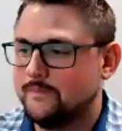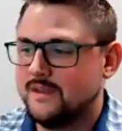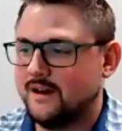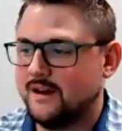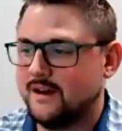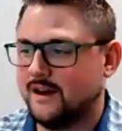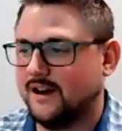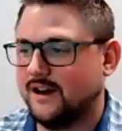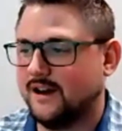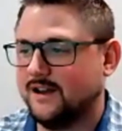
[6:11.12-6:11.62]

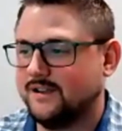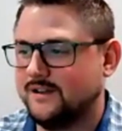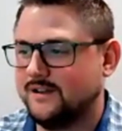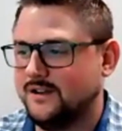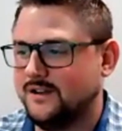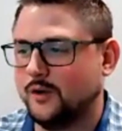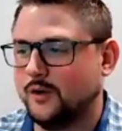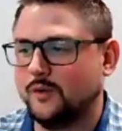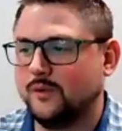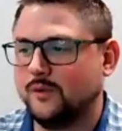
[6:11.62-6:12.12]

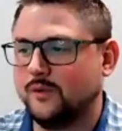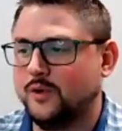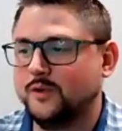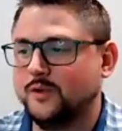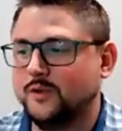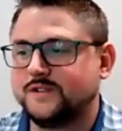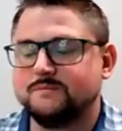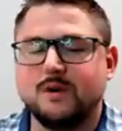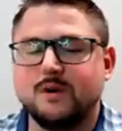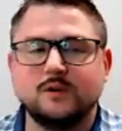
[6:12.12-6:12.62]

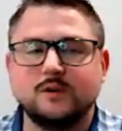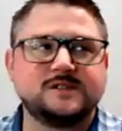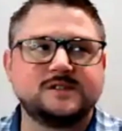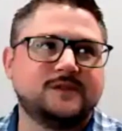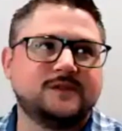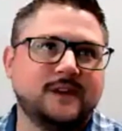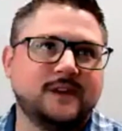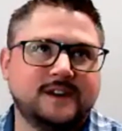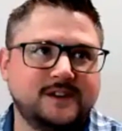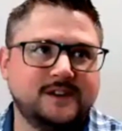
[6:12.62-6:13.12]
Who's most
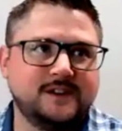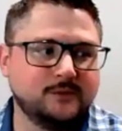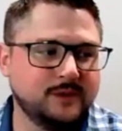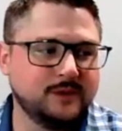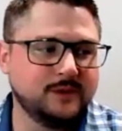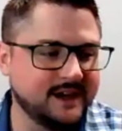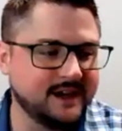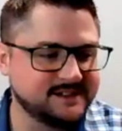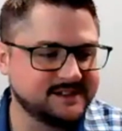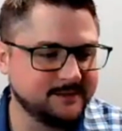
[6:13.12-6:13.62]
affected
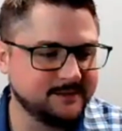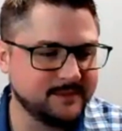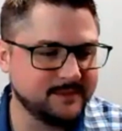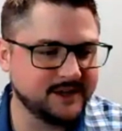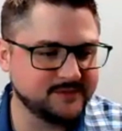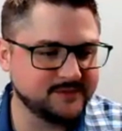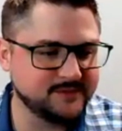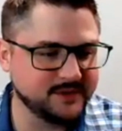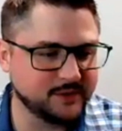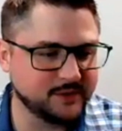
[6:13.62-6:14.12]
with asset
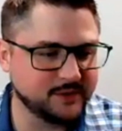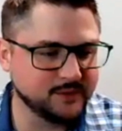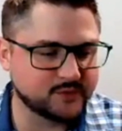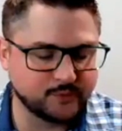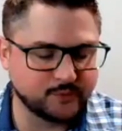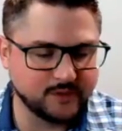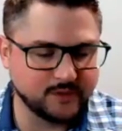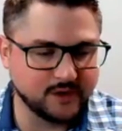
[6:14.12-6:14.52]
management goes